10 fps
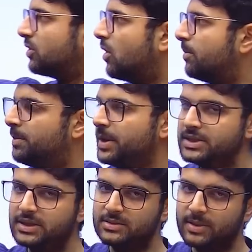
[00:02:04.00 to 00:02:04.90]
less more.
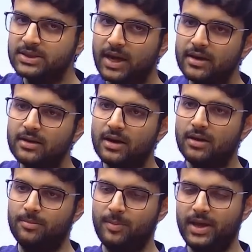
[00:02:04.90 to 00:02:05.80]
Competition is much higher,
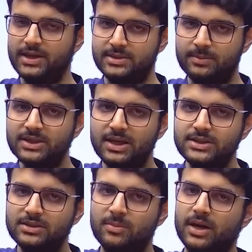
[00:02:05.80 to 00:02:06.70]
uh, pays
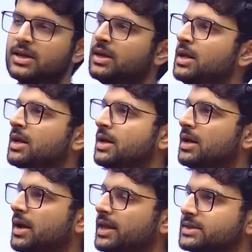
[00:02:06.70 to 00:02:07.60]
much less, but
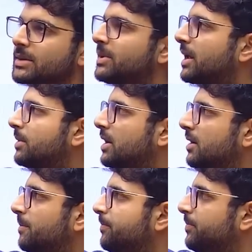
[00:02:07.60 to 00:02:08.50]
at the same
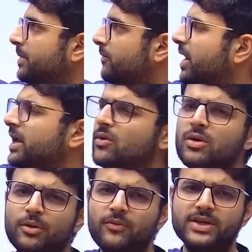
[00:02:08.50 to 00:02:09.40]
time, um,
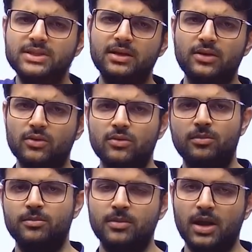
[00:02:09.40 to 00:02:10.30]
very good professional, you
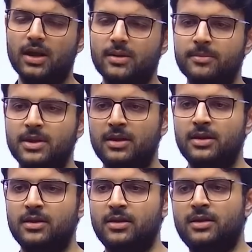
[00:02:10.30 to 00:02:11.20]
know, uh,
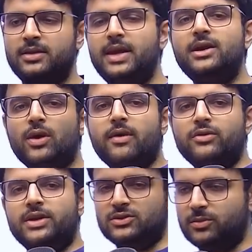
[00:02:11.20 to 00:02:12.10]
thing
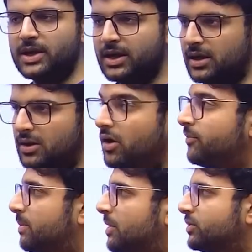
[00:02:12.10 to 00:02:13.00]
to have in your resume.
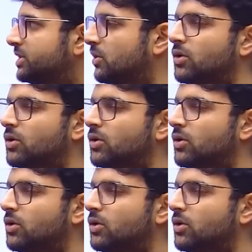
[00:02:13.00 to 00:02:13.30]
A lot of people know